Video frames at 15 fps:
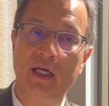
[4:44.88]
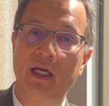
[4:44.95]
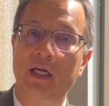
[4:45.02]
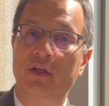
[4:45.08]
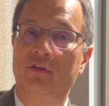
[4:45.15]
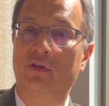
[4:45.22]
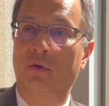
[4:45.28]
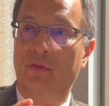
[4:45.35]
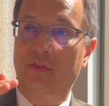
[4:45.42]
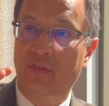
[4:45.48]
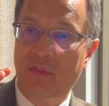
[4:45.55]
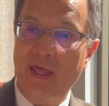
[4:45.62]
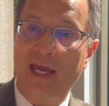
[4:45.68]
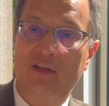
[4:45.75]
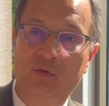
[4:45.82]
So
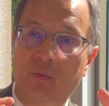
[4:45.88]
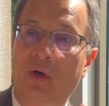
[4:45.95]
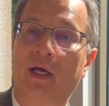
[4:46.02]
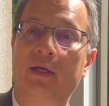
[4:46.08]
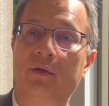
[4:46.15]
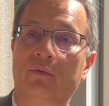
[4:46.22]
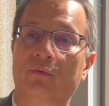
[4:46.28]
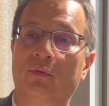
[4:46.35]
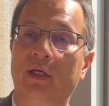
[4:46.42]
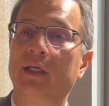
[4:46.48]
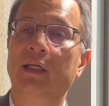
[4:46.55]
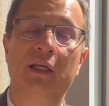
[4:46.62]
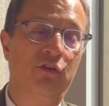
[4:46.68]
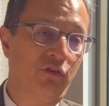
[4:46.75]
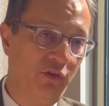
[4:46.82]
that's why
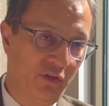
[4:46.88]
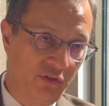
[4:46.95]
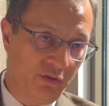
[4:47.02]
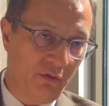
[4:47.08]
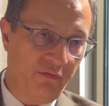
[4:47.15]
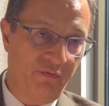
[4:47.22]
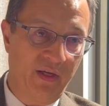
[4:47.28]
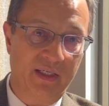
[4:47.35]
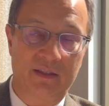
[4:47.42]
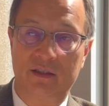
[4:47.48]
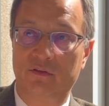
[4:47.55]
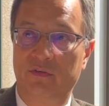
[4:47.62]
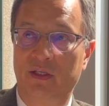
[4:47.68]
radiation is so effective.